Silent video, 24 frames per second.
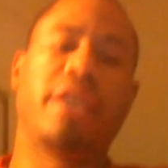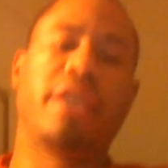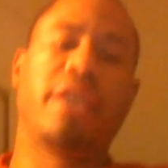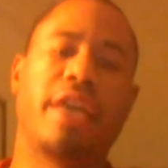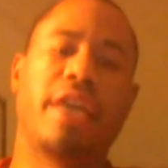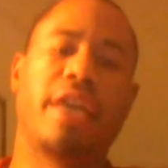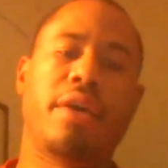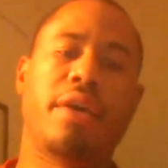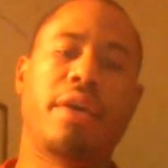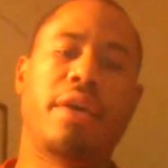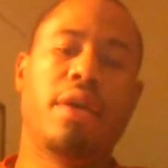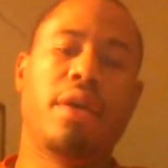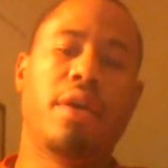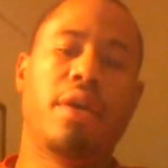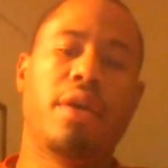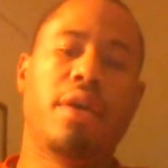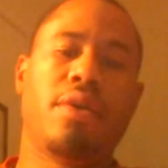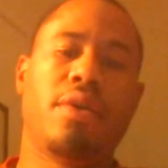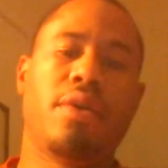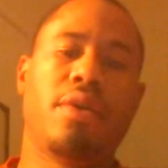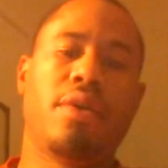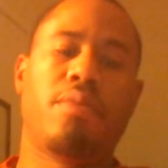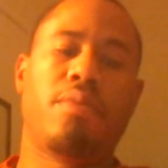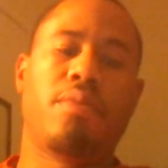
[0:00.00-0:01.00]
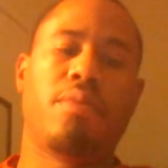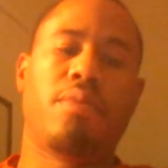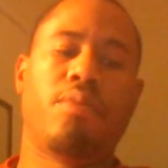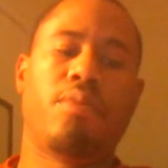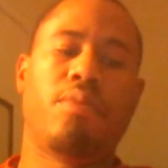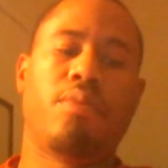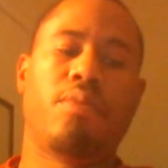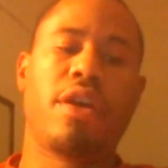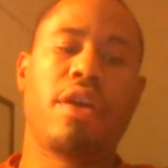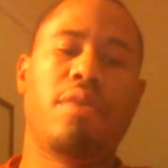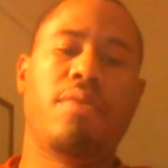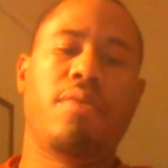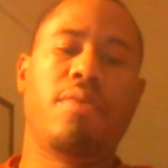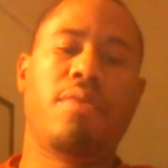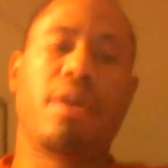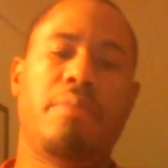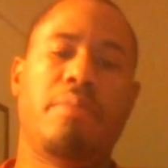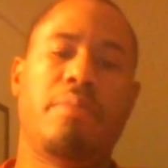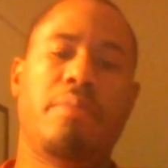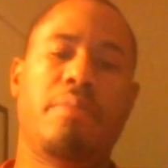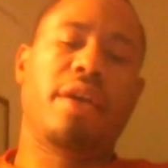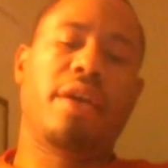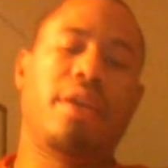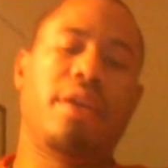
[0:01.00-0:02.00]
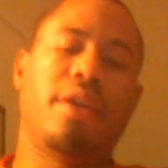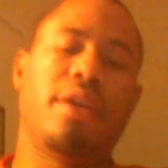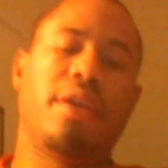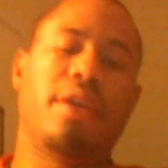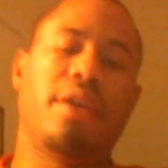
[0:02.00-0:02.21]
to get where you want to be.